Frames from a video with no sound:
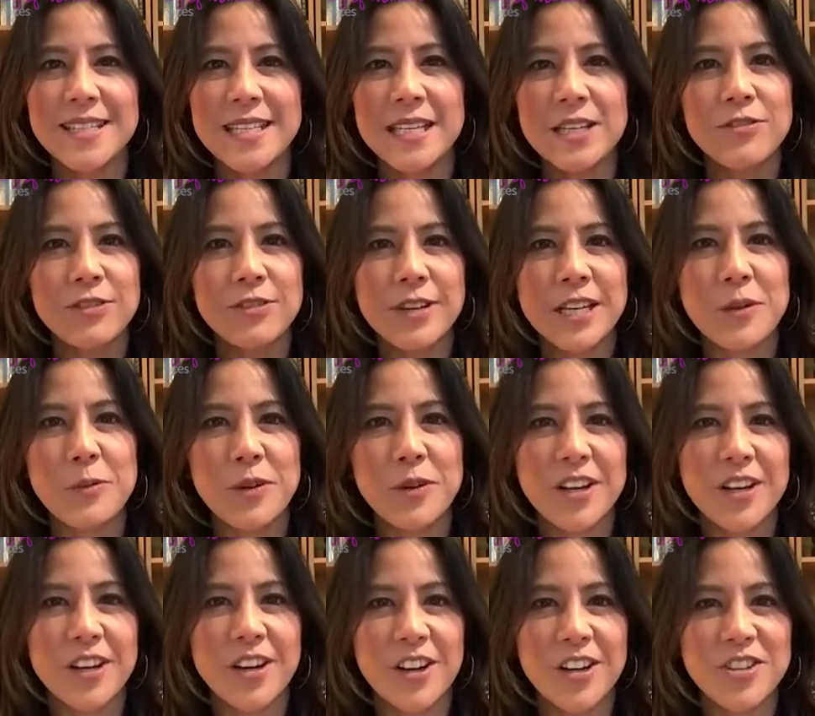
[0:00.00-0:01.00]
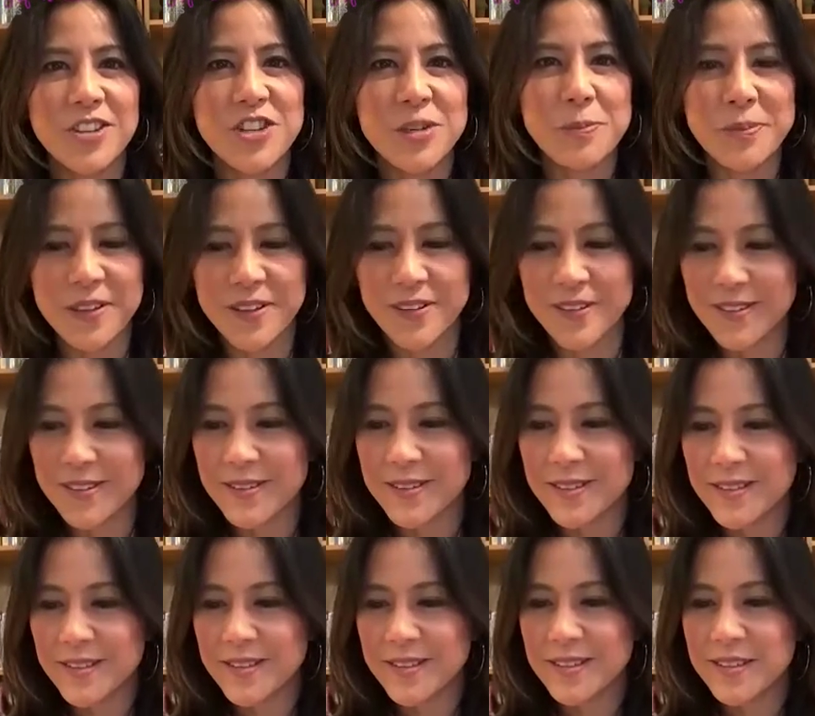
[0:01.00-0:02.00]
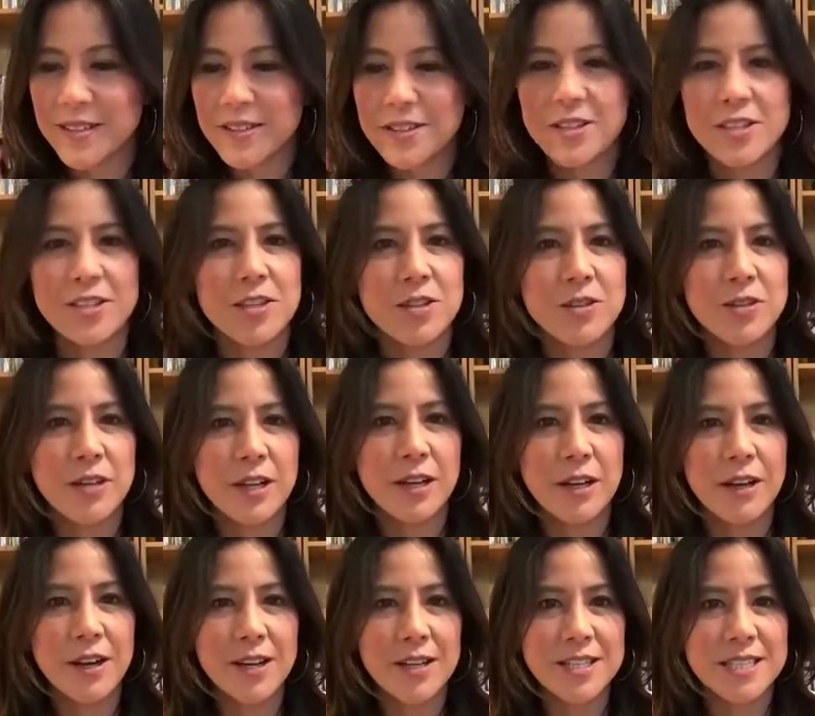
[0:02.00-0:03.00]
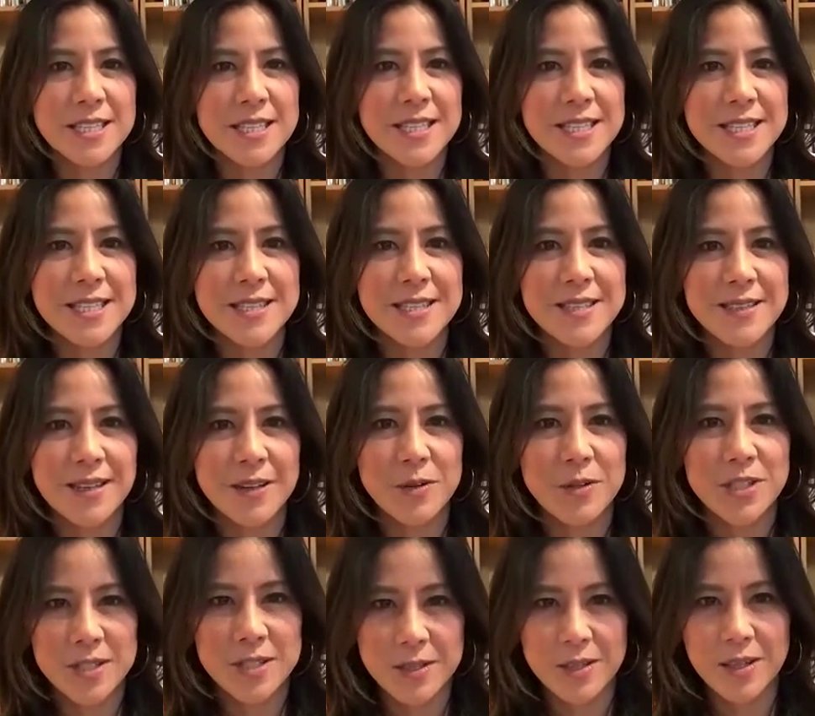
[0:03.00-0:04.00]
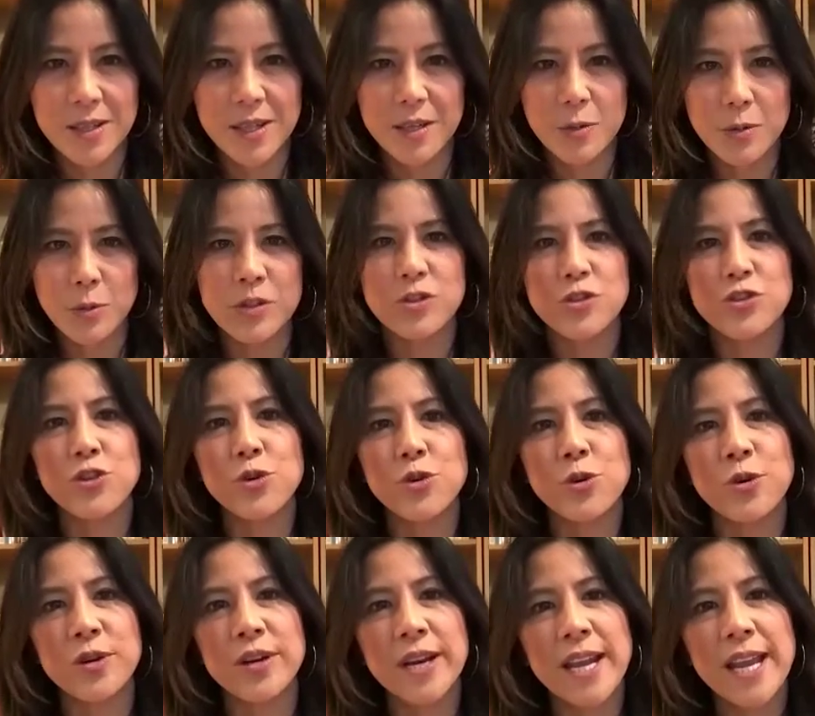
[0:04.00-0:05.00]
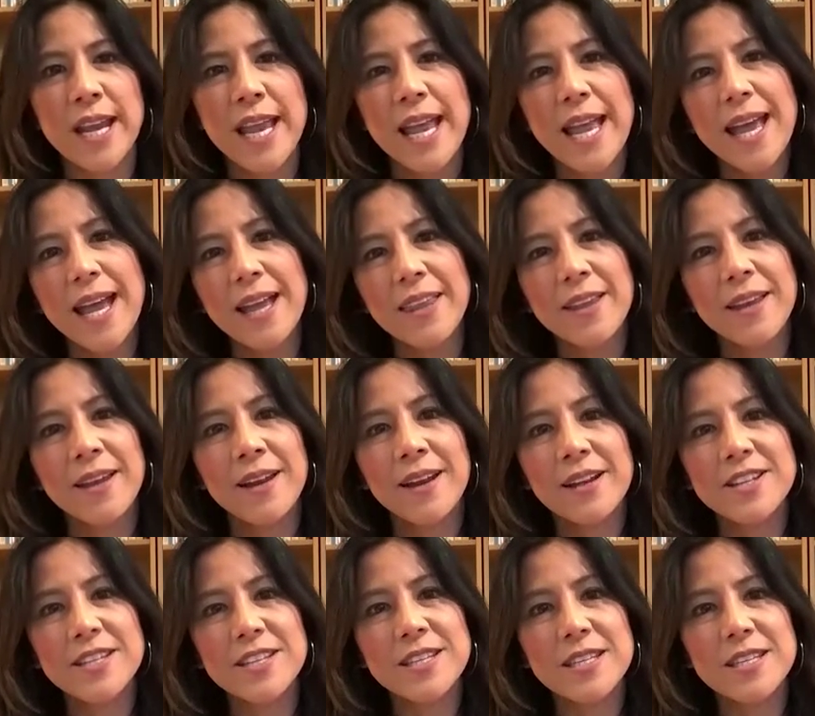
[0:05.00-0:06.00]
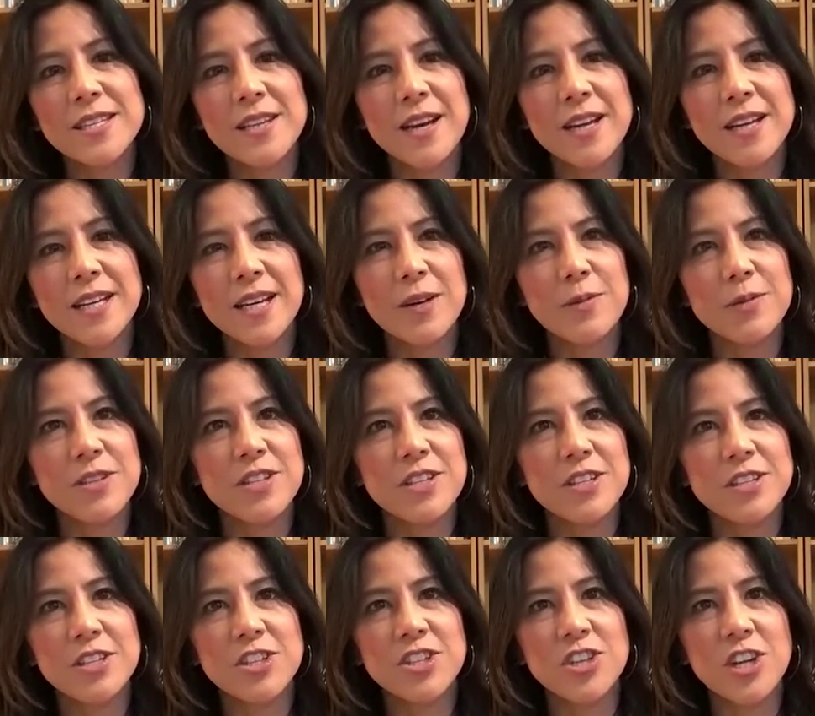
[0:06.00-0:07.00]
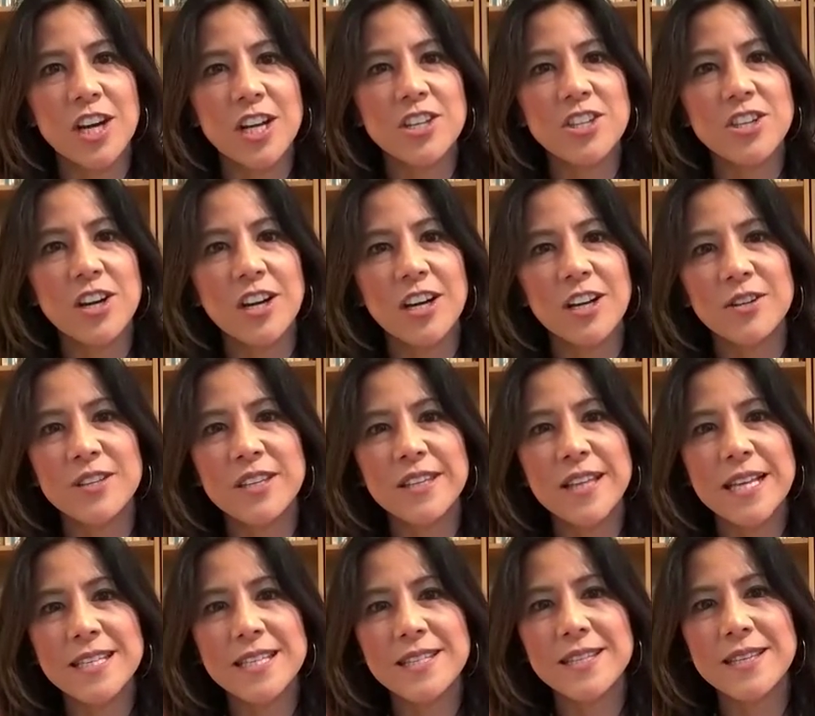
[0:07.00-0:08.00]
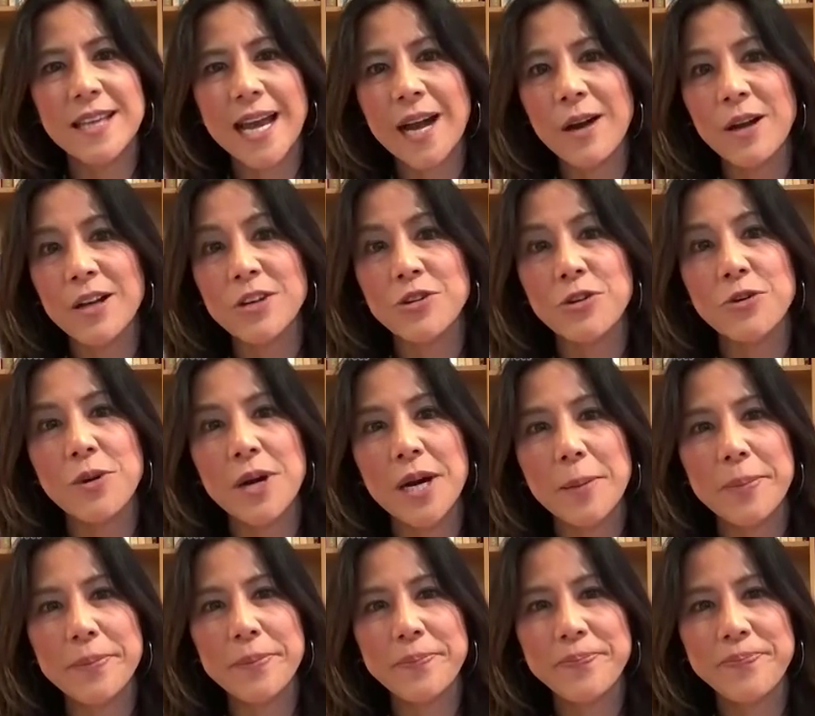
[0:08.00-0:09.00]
didn't really want to contribute to classes i was withdrawn and then i just decided i was just a shy child and that's how i grew up